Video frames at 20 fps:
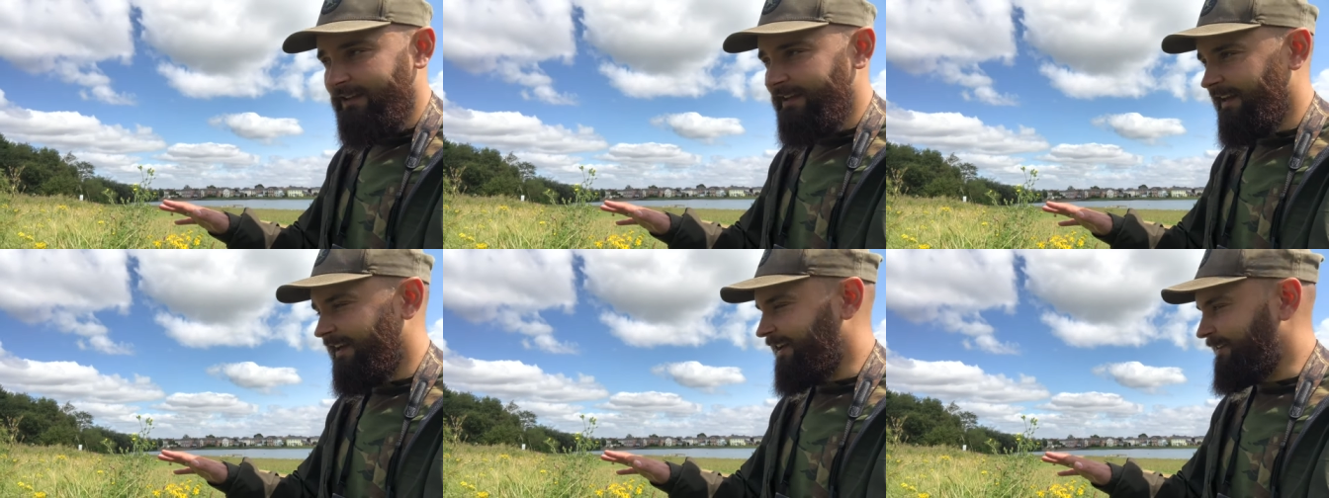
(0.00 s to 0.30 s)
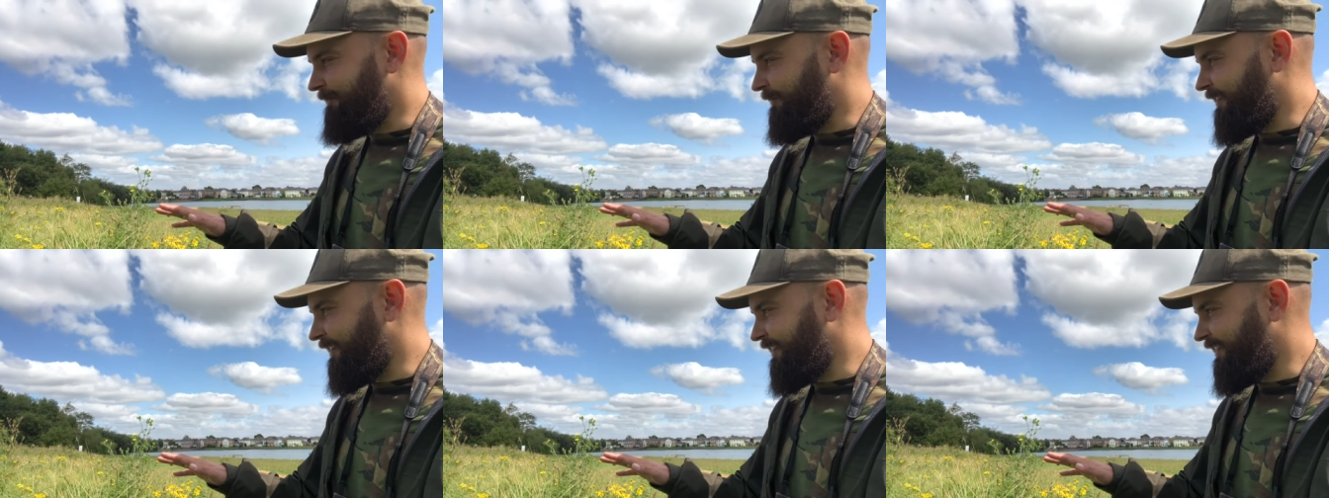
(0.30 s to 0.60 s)

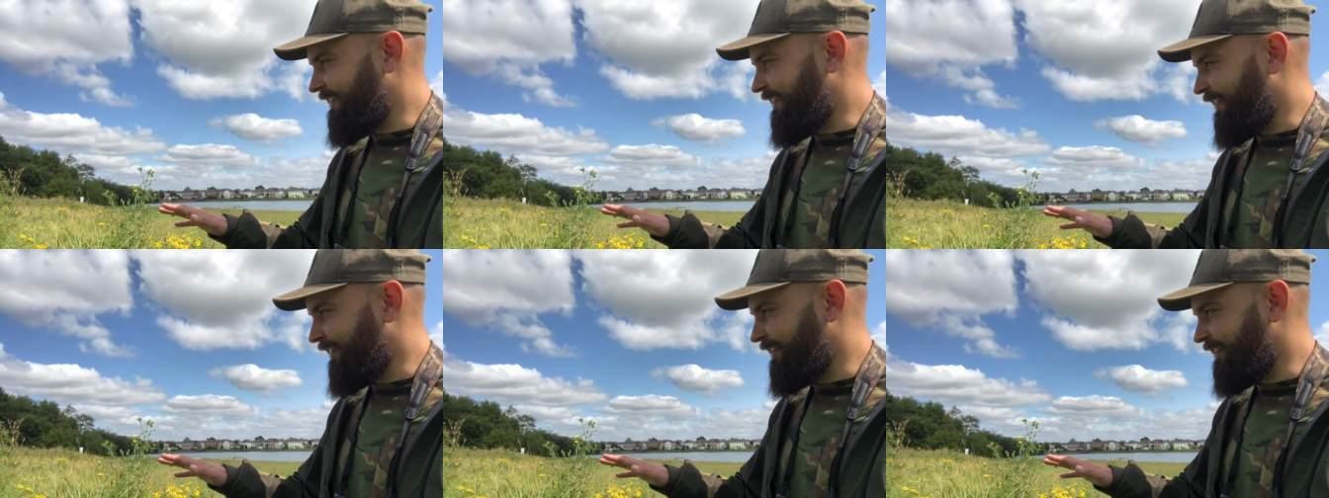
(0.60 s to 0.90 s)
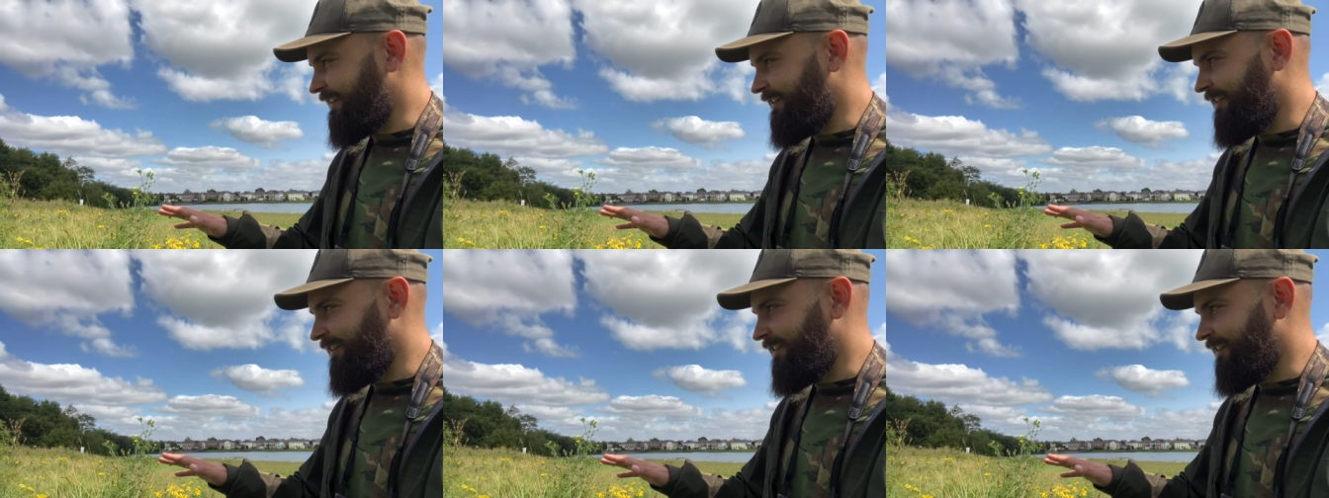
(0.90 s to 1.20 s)
can, but I
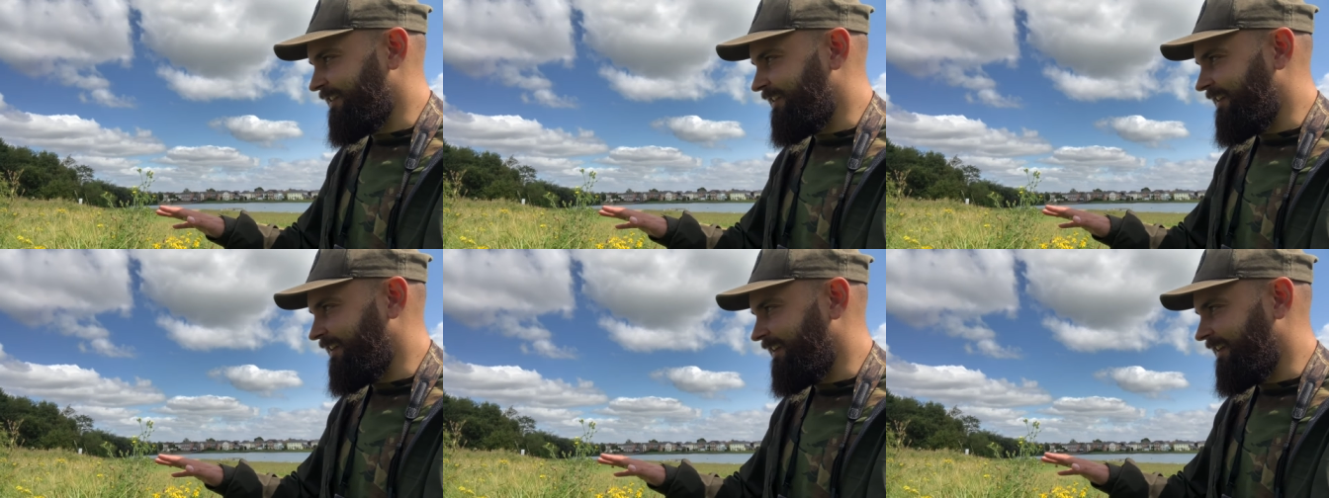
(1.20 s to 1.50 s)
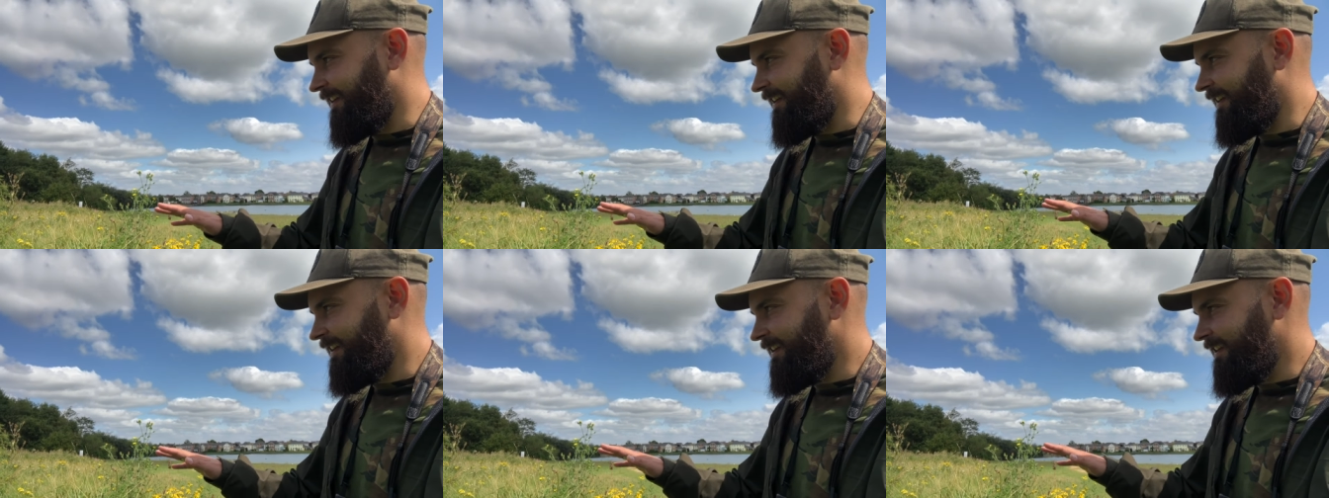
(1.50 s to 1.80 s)
think you can
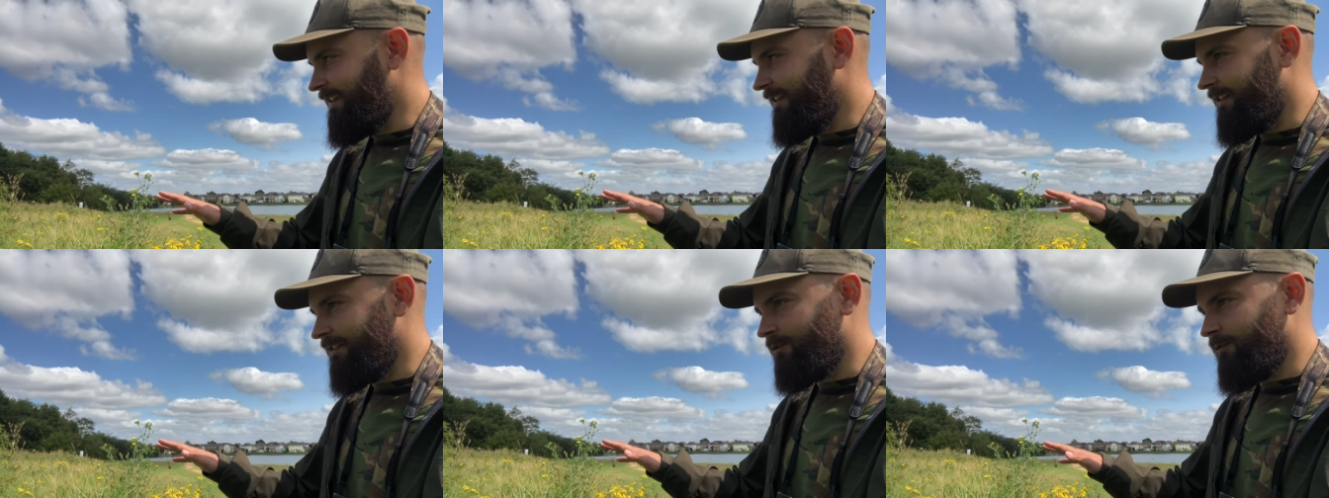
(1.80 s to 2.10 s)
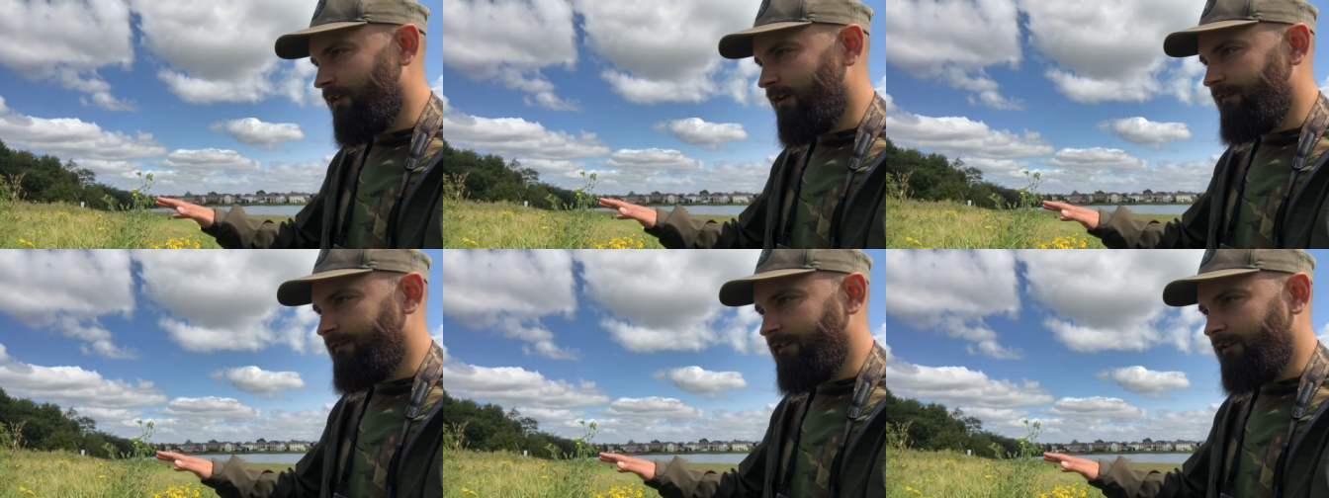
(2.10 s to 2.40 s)
hear there's
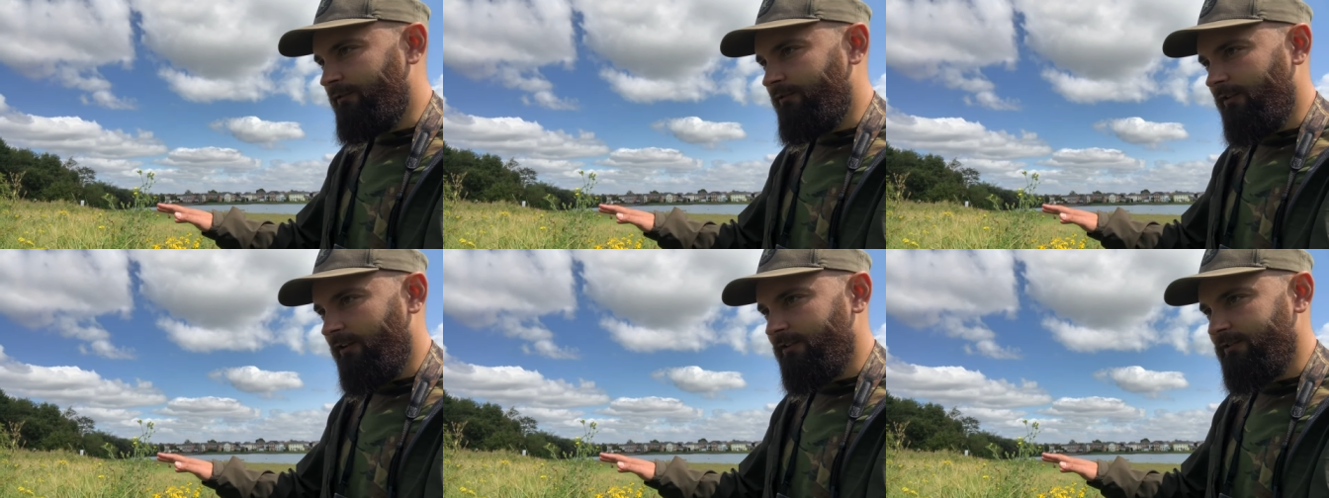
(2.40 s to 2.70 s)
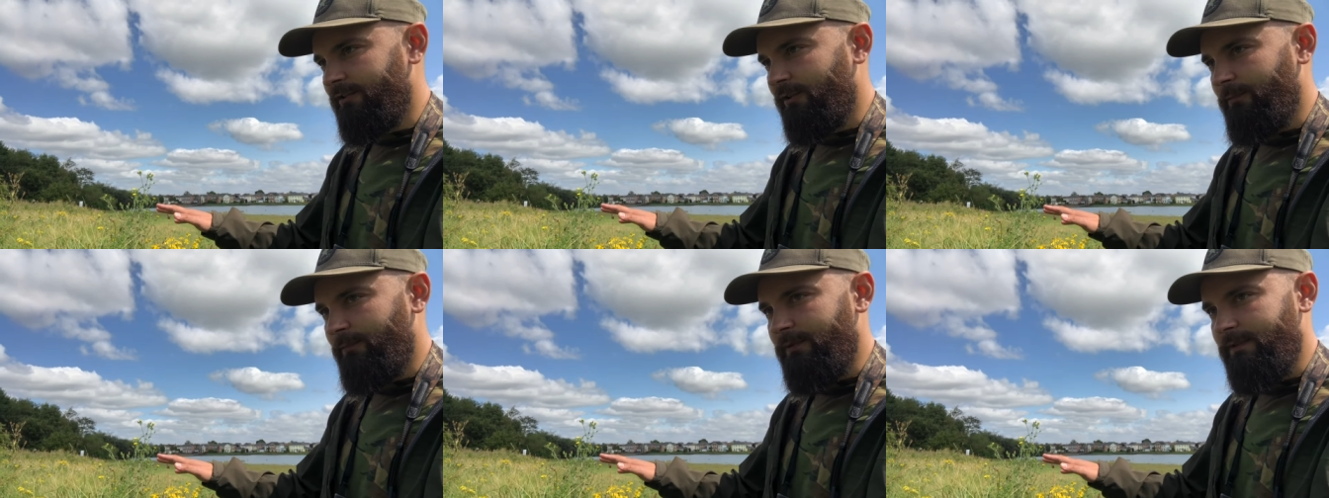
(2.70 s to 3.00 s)
quite a few
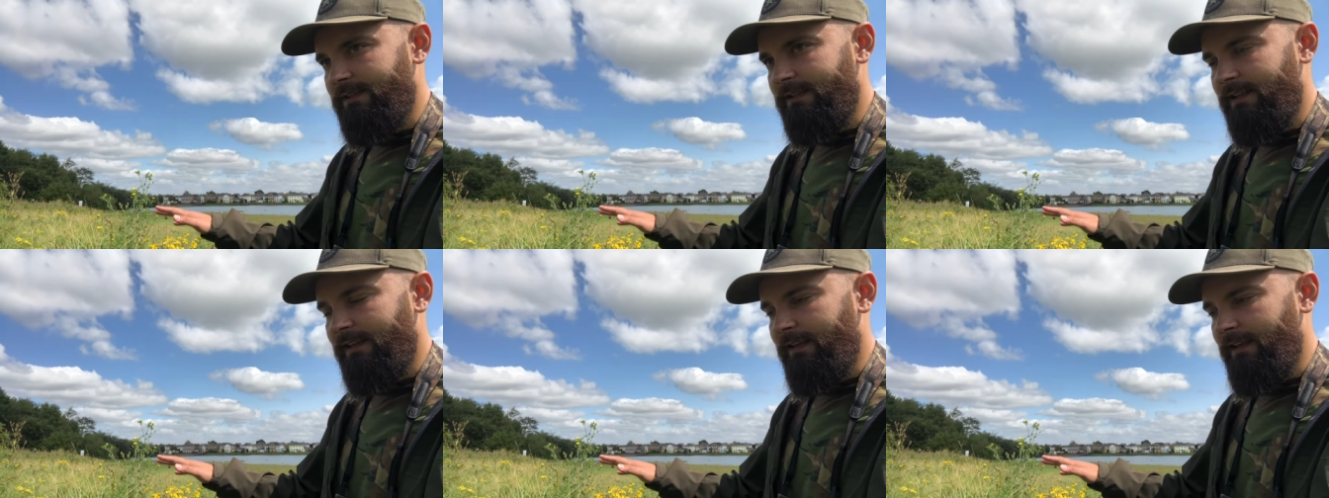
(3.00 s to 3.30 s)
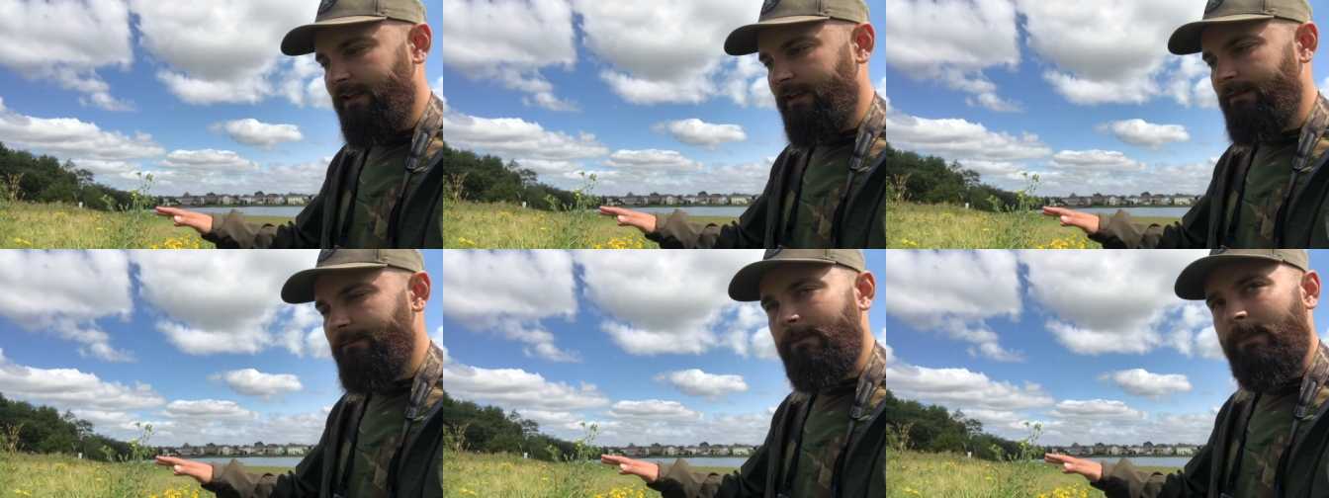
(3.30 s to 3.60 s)
grasshoppers
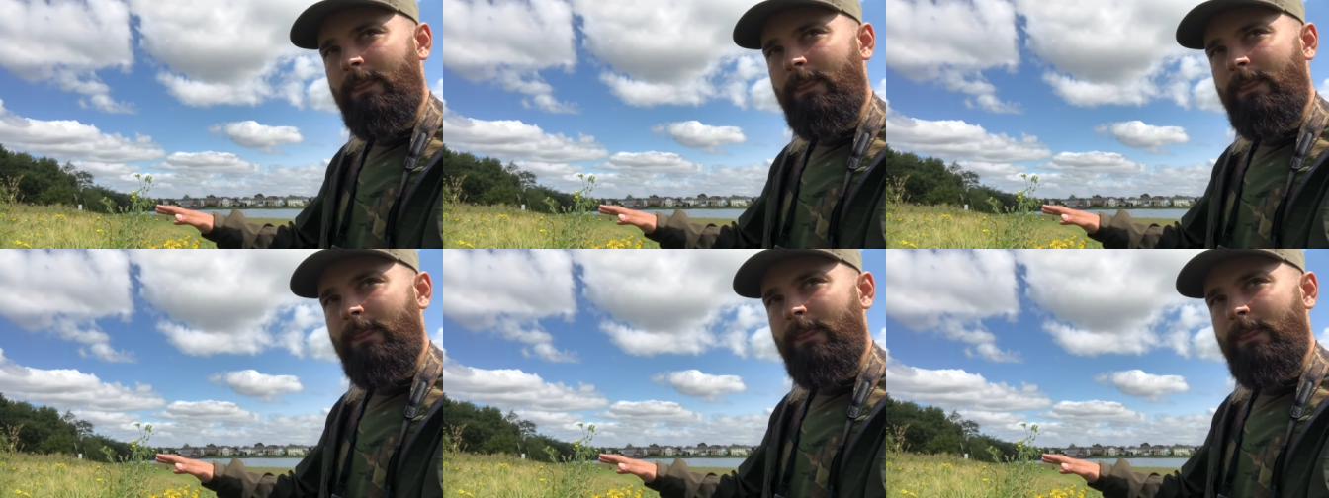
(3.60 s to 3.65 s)
here.